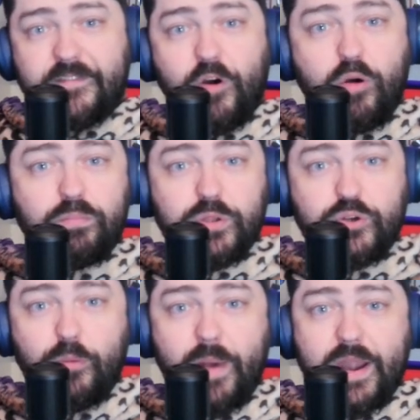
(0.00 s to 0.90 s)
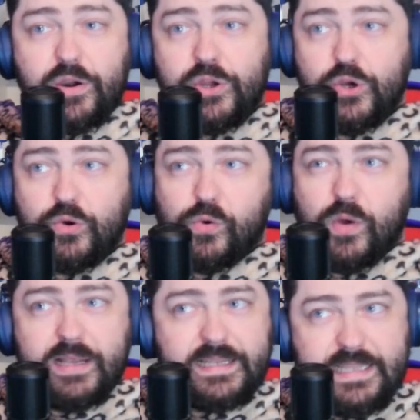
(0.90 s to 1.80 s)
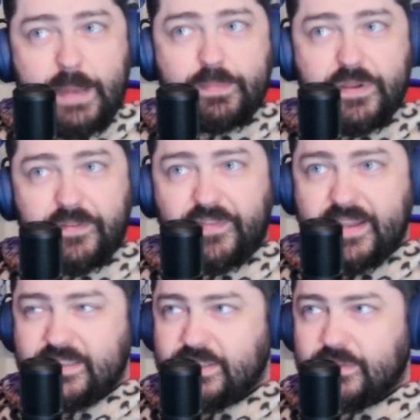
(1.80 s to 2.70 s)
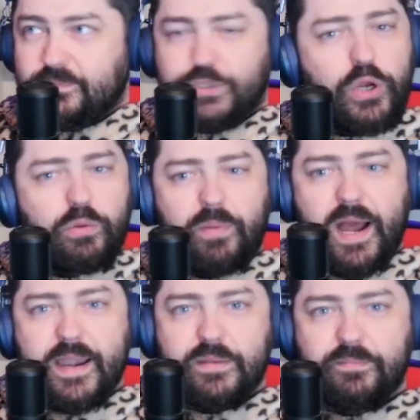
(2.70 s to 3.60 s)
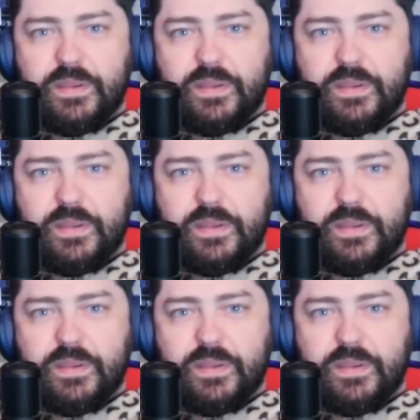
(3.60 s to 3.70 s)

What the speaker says: Vote blue no matter who, except if it's Joe Biden,